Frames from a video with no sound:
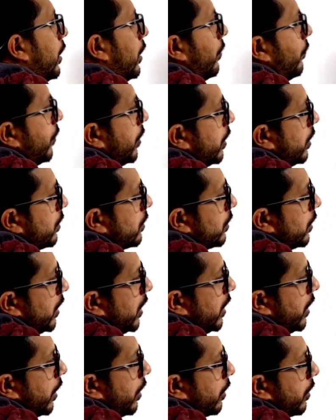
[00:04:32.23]
if it is
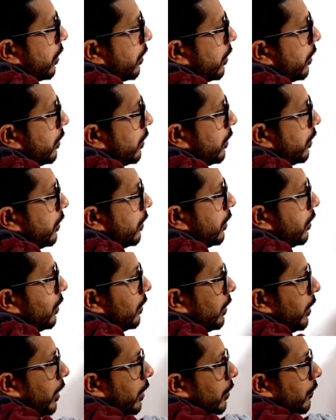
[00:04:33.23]
here,
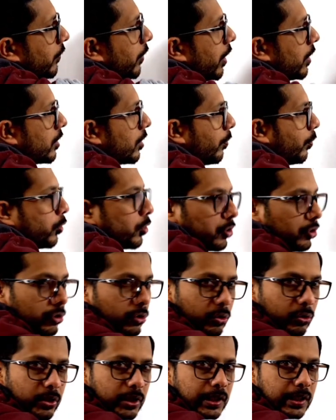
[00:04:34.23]
then we are supposed to
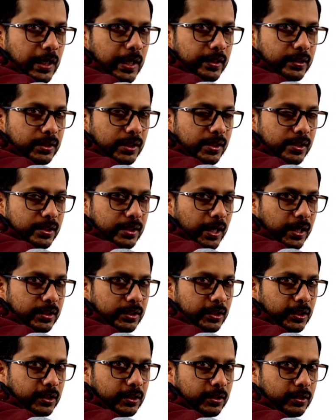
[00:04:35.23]
draw it like this
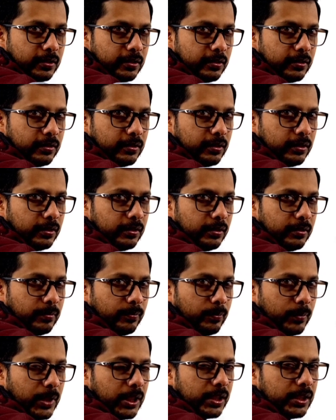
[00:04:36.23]
tangent.
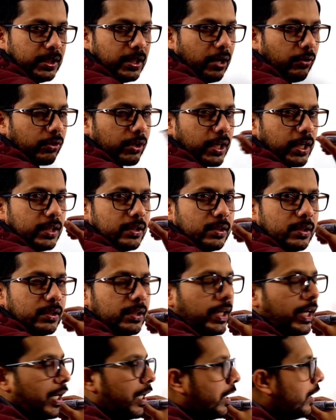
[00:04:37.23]
But in our case,
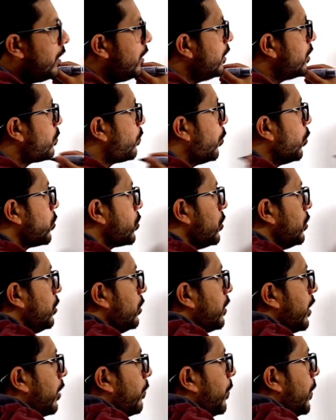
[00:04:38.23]
gradient is positive. That